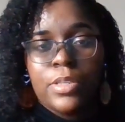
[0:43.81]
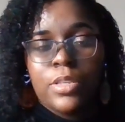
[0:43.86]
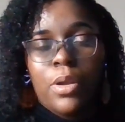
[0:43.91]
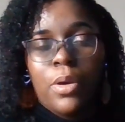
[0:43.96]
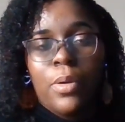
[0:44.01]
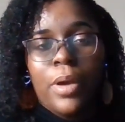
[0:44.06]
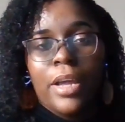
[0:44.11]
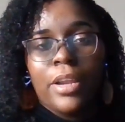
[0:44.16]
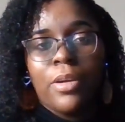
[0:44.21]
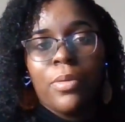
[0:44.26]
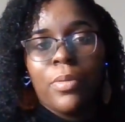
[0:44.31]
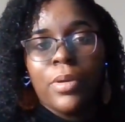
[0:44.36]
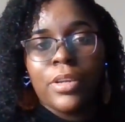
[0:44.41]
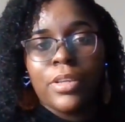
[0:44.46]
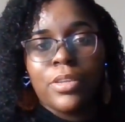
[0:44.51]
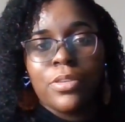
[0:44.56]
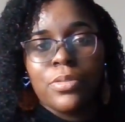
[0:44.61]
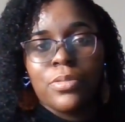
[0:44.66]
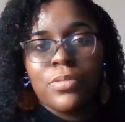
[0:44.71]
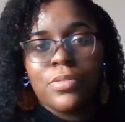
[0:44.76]
So I don't
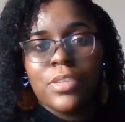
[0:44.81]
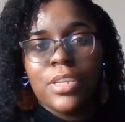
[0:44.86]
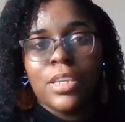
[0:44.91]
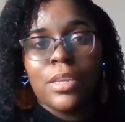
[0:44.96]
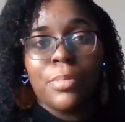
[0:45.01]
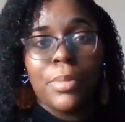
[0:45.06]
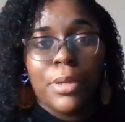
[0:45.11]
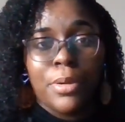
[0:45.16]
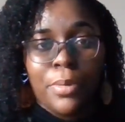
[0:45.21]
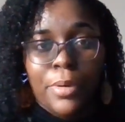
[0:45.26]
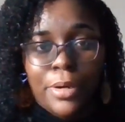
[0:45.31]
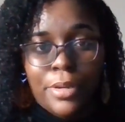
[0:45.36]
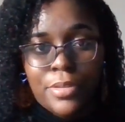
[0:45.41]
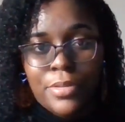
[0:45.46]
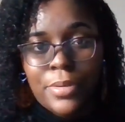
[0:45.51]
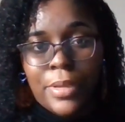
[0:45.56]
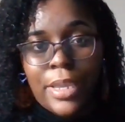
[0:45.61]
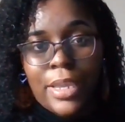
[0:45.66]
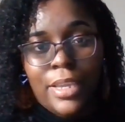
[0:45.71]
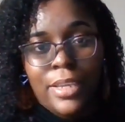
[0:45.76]
want to use any big
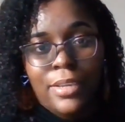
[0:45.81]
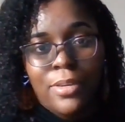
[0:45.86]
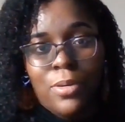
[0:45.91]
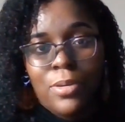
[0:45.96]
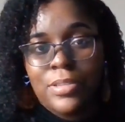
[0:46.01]
words, okay,